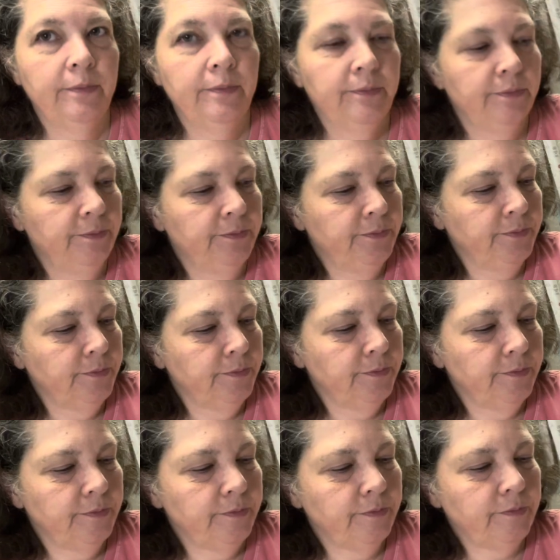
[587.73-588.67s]

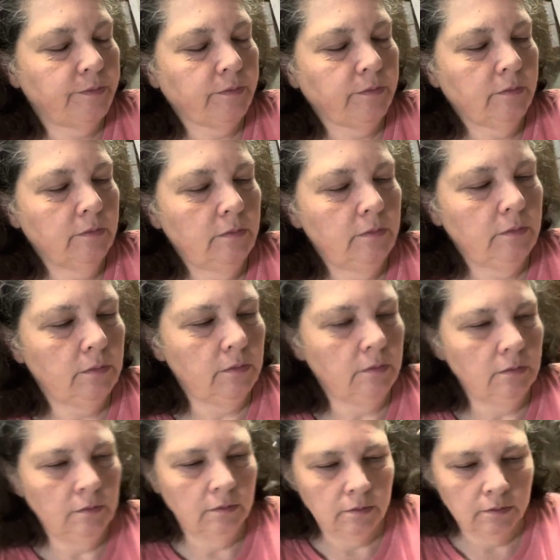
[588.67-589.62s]

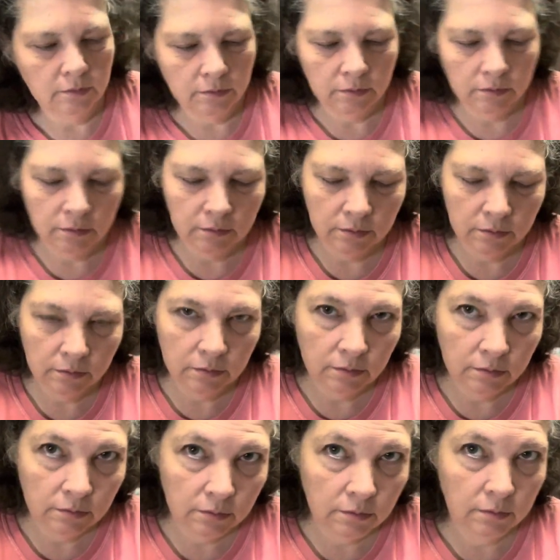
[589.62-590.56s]

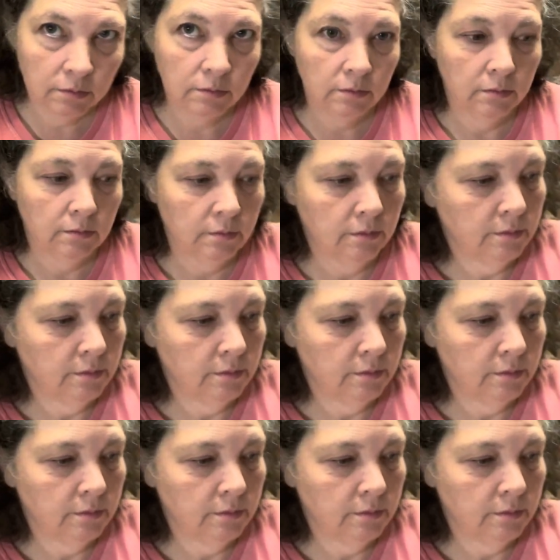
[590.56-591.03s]
Nobody speaks.